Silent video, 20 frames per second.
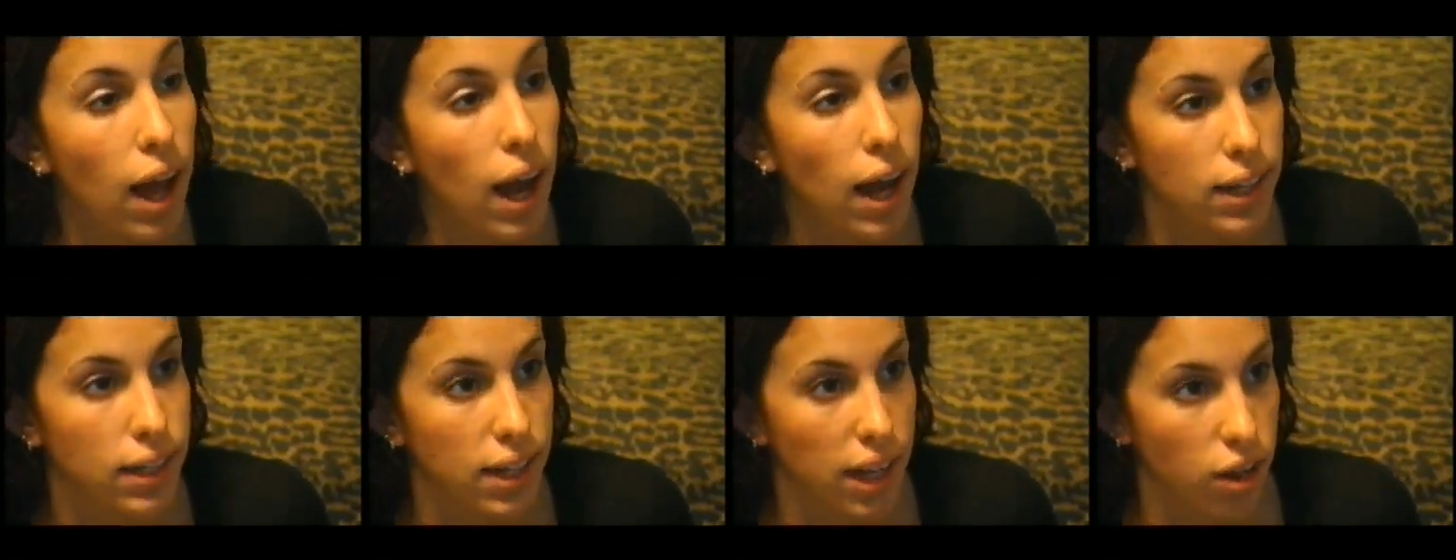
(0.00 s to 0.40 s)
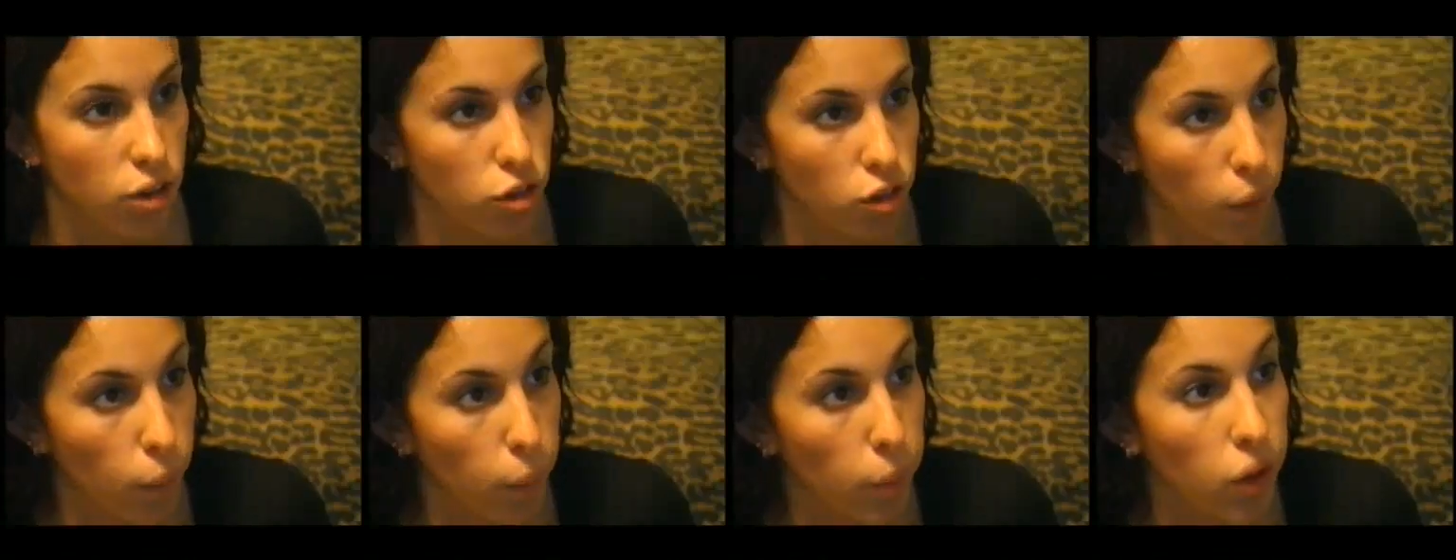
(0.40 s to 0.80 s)
I'd get in
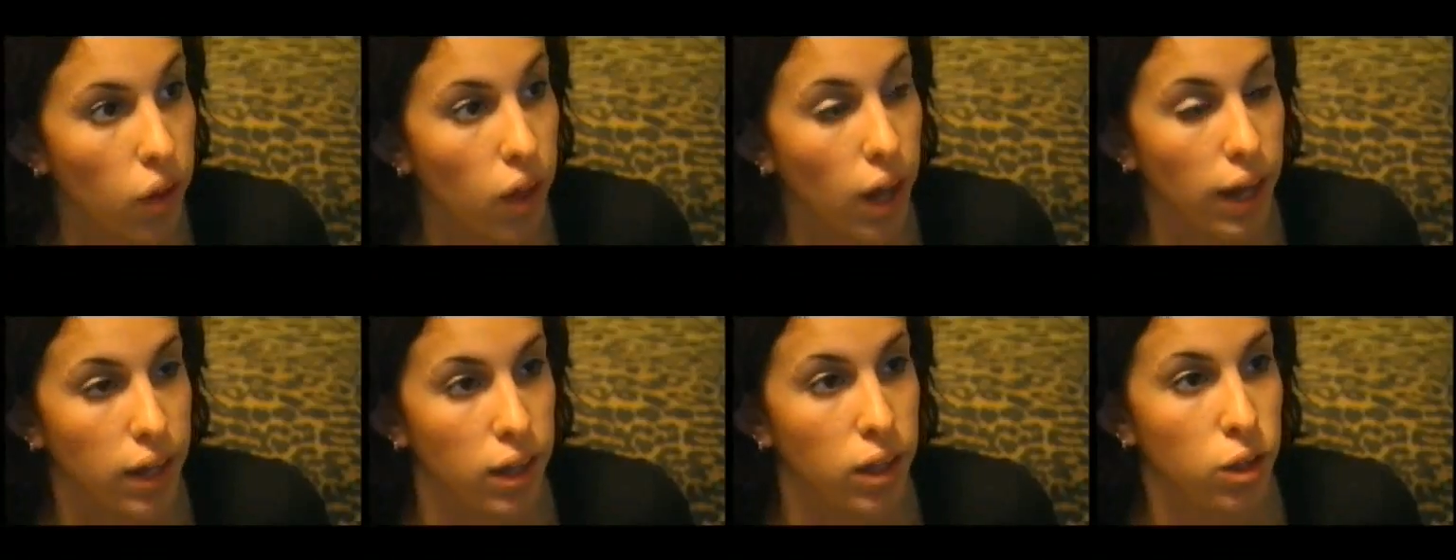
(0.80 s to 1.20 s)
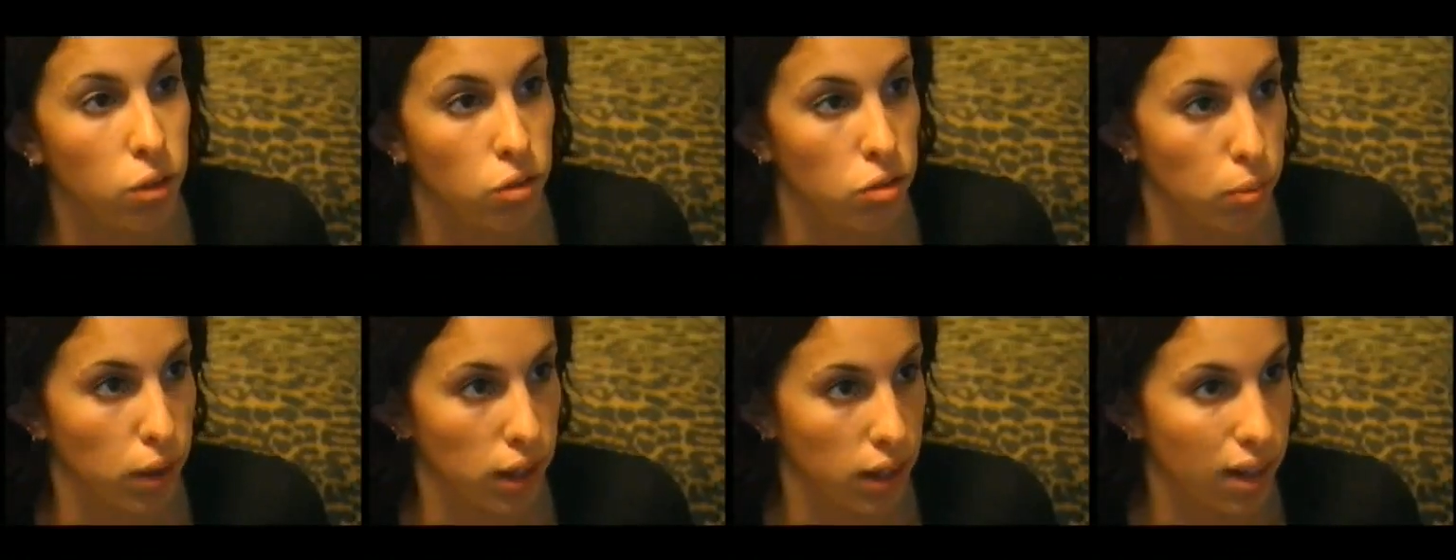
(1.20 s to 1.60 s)
trouble, I could
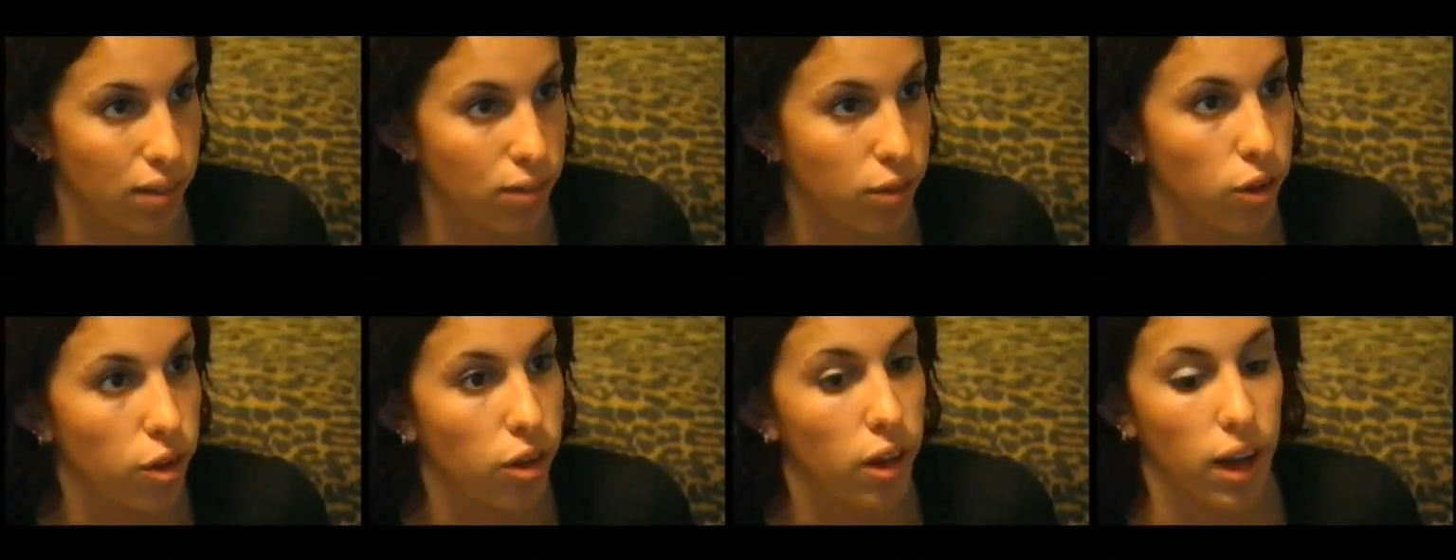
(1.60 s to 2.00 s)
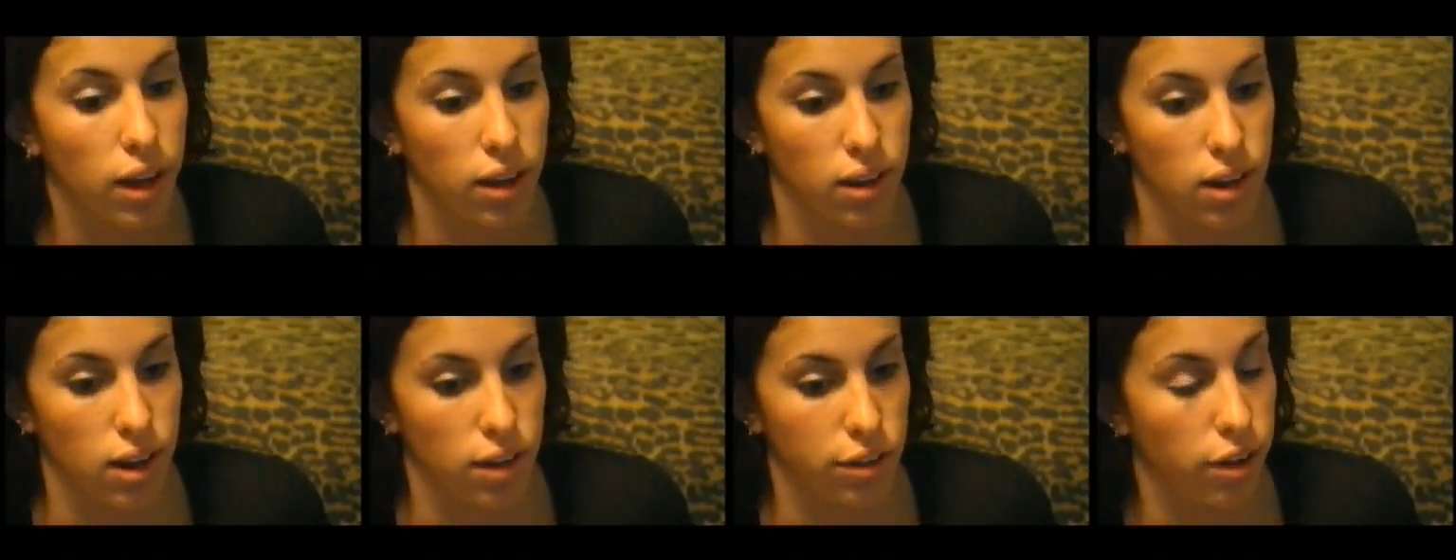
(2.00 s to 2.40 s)
lose my level, I
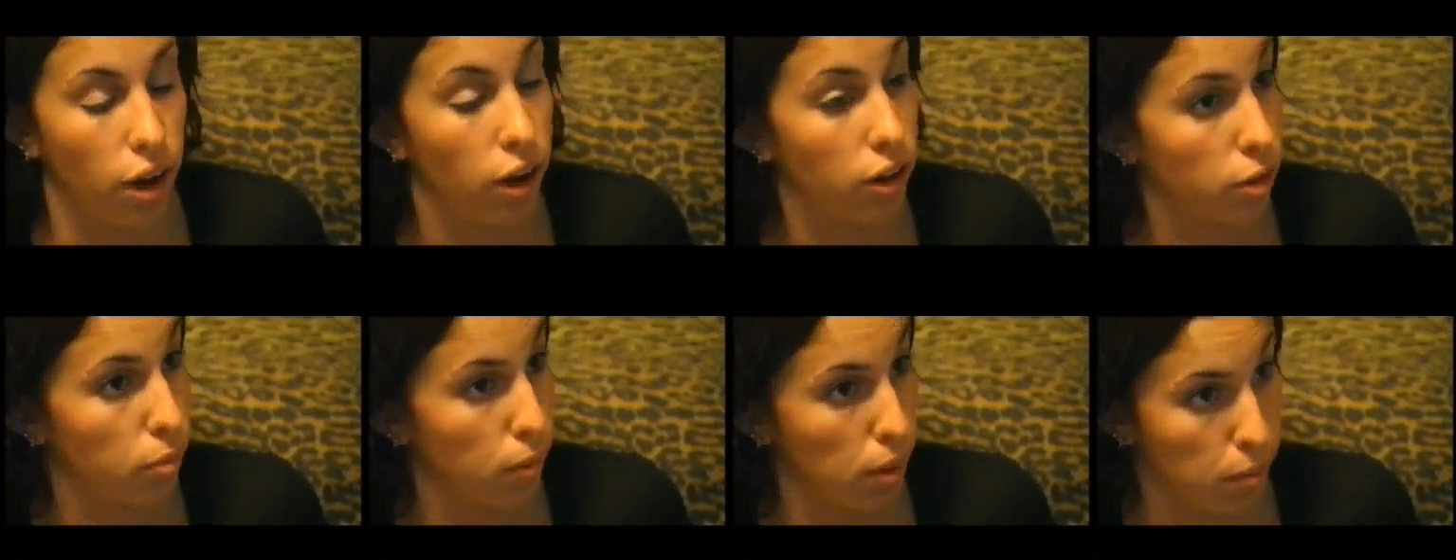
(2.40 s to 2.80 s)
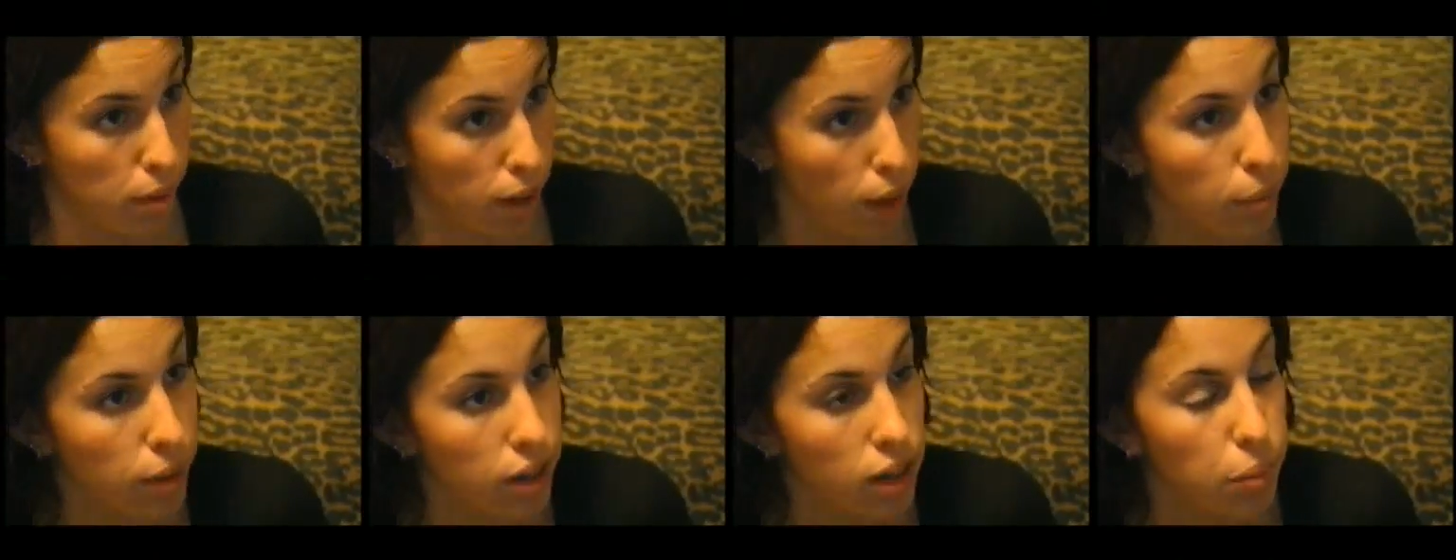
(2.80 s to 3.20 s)
could not talk to my
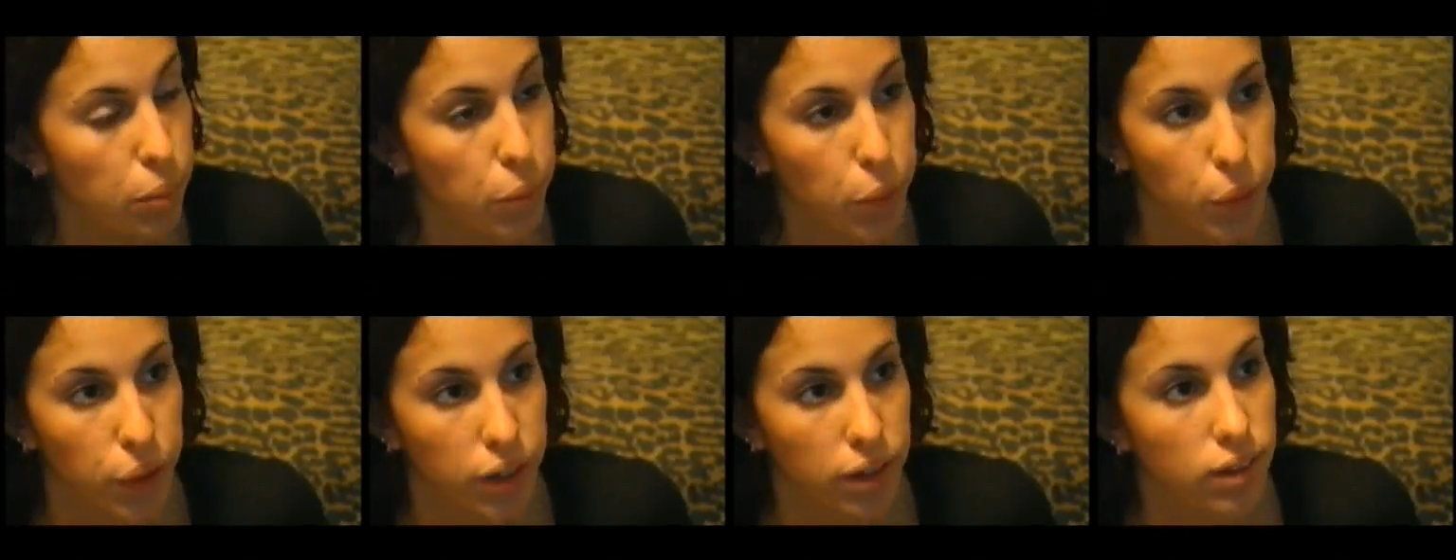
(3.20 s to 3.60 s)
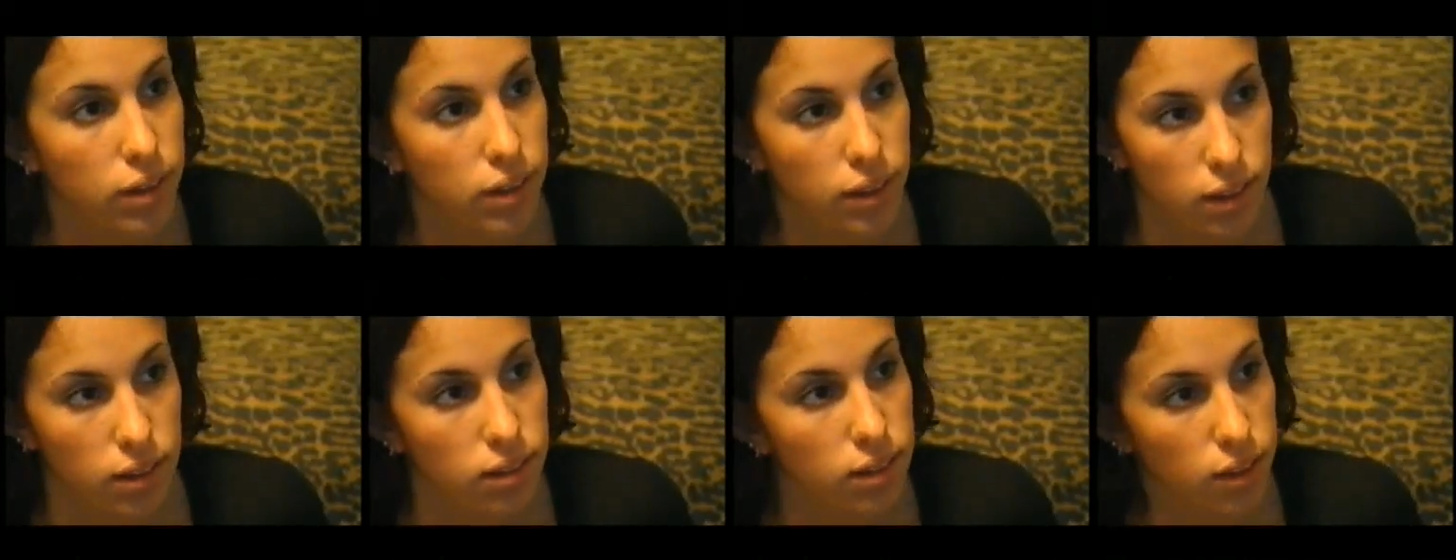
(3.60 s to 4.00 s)
mom anymore,
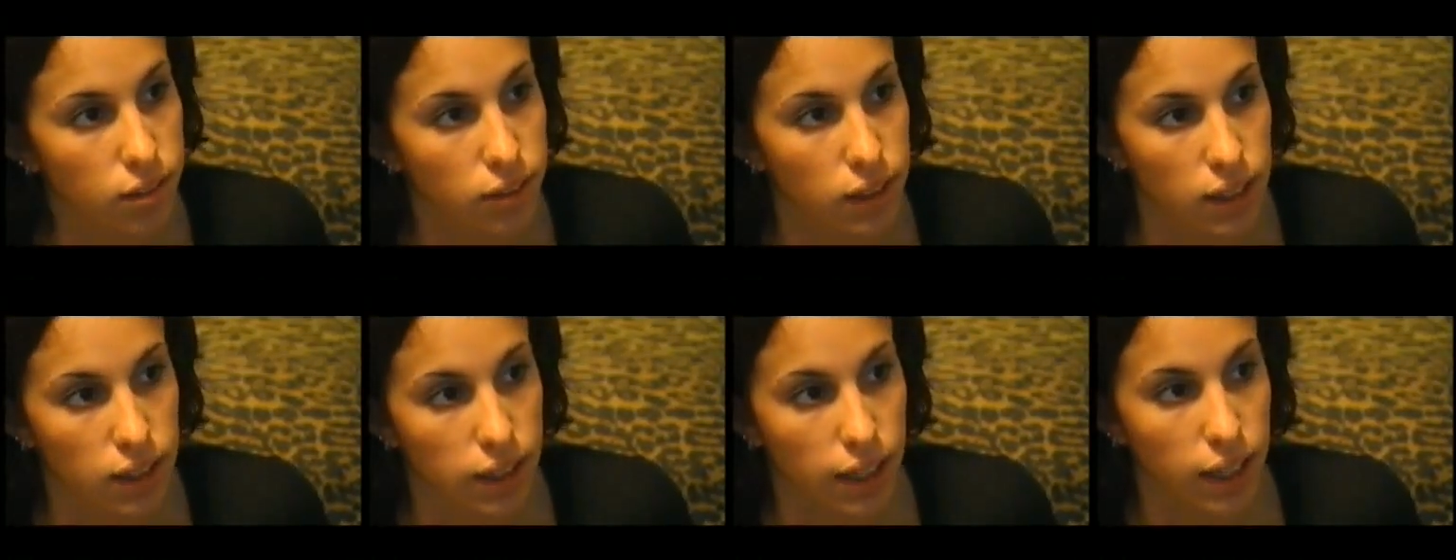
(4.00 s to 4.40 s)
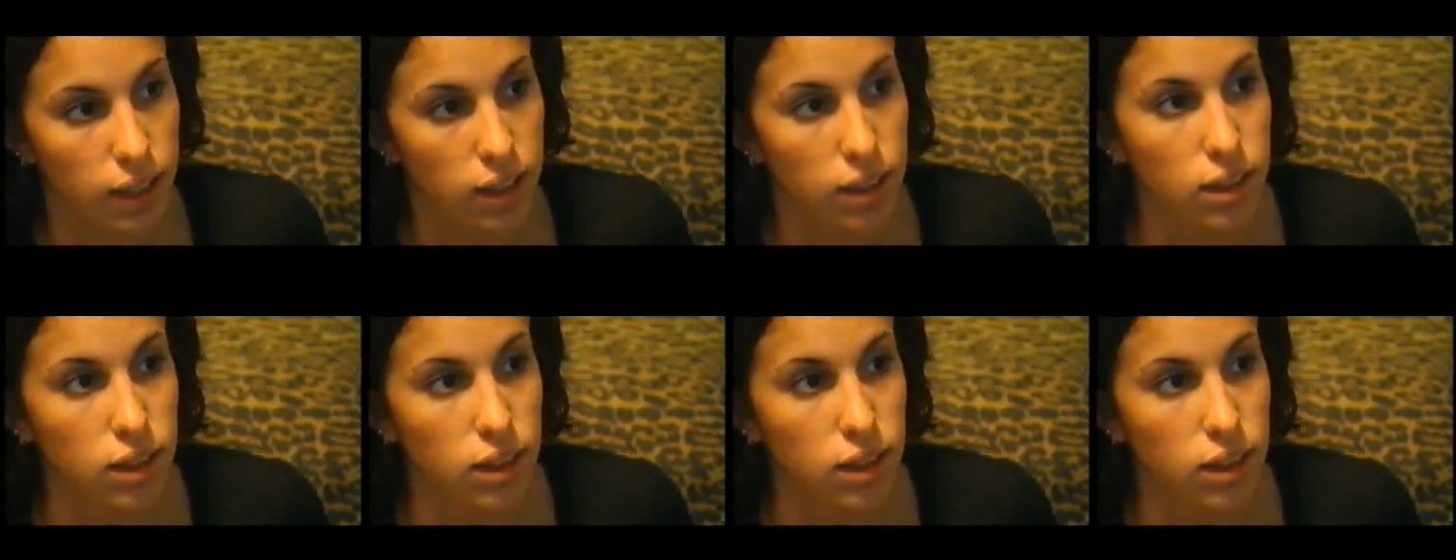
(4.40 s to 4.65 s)
stuff like that.